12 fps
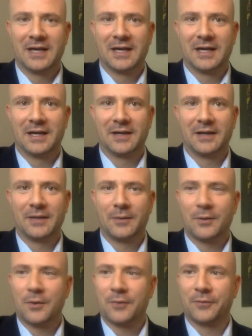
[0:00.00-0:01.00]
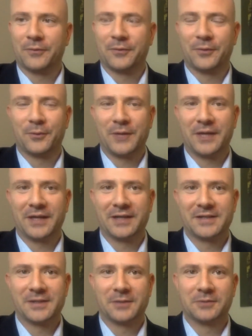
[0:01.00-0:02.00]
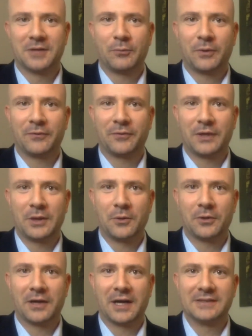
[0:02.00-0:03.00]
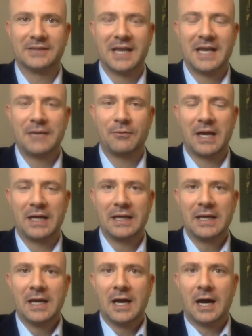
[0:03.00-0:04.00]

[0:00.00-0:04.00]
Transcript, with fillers: they were over oh for the weekend, so tough one for the old guys. At any rate.